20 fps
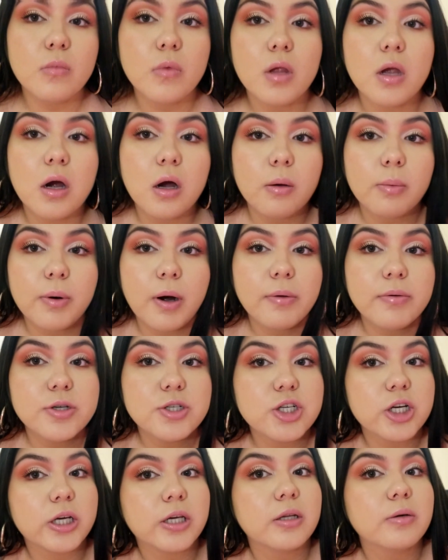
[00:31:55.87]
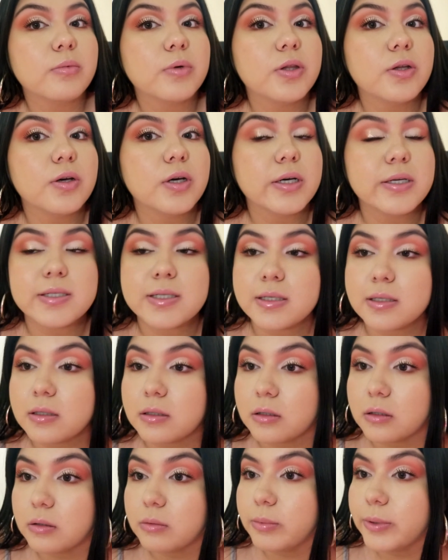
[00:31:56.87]
I'll probably check in with you guys in a
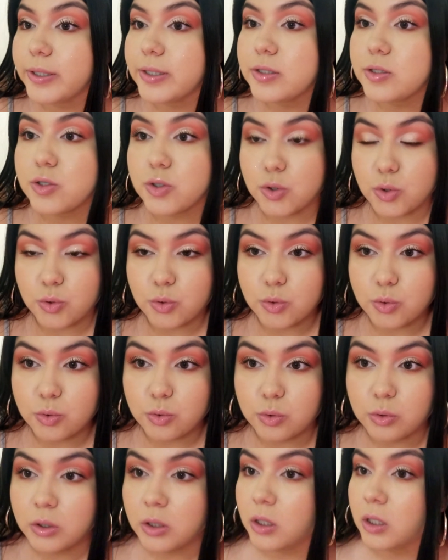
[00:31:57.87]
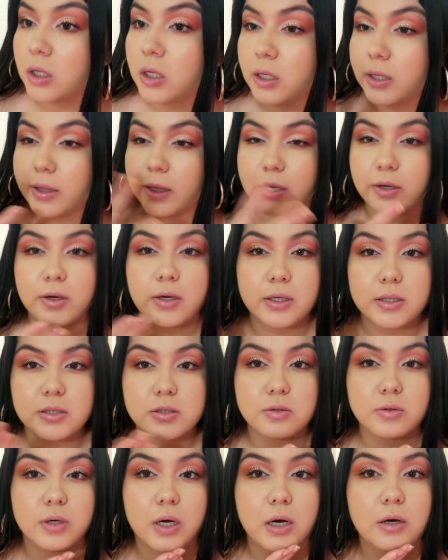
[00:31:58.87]
little bit to let you guys
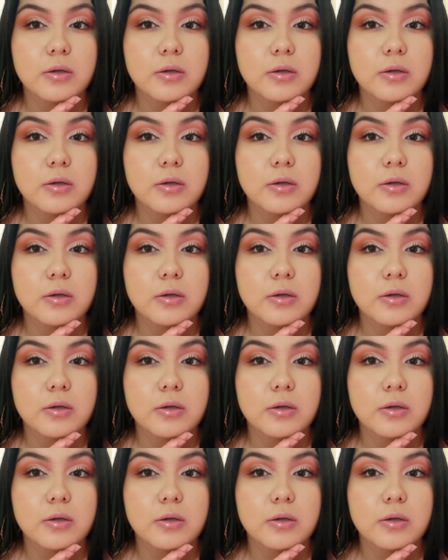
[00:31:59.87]
know how